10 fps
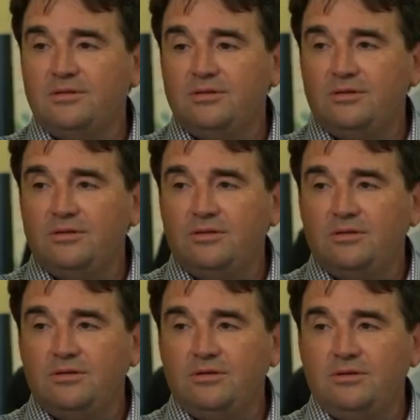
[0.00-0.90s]

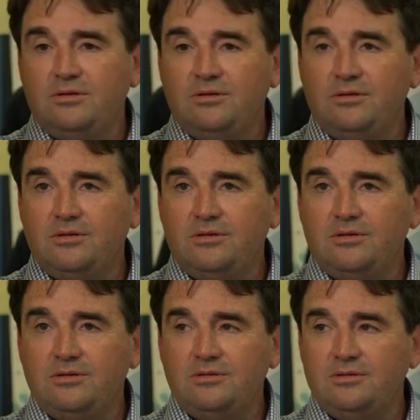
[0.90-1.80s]

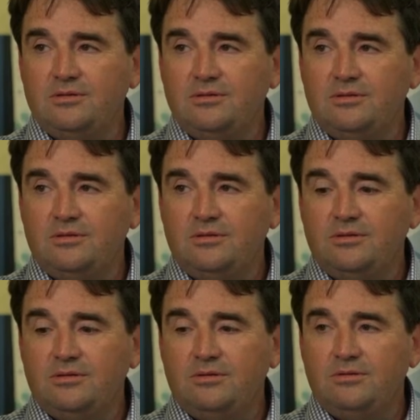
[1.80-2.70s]

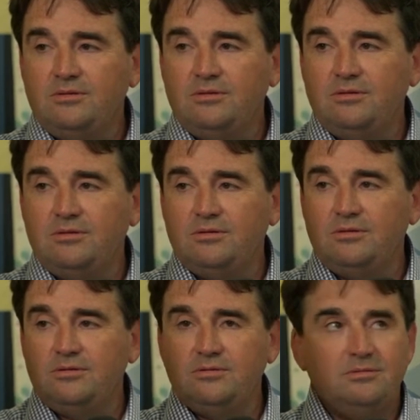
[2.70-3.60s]

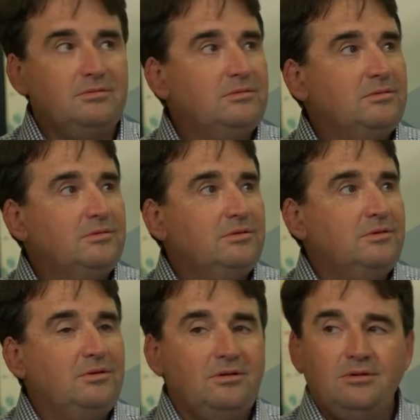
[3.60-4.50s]

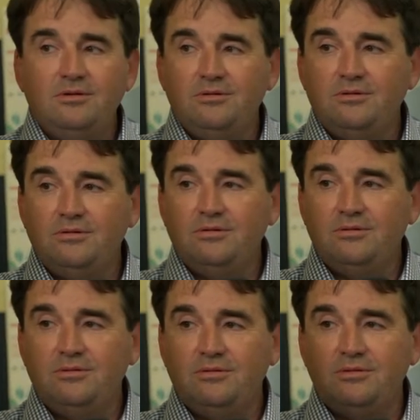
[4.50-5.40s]

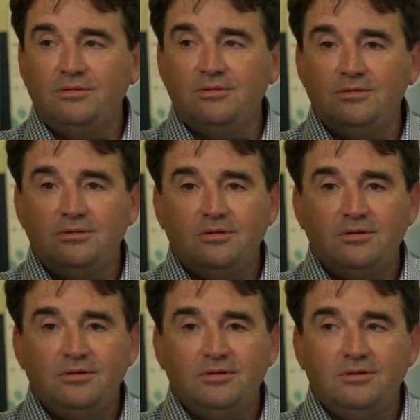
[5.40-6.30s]

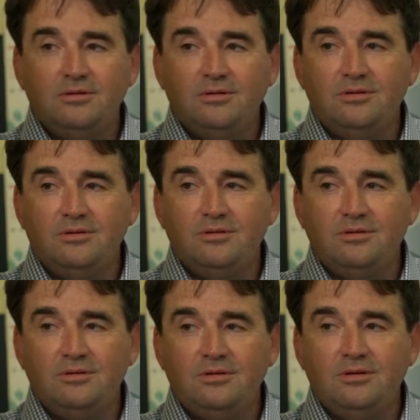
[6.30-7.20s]

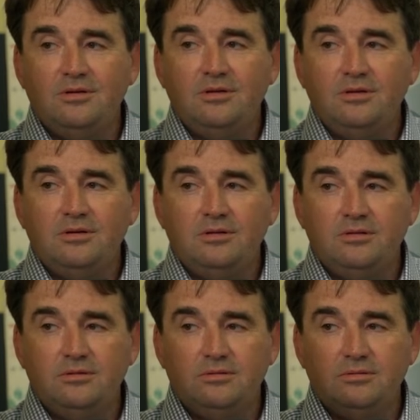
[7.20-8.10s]
The person shown says nothing.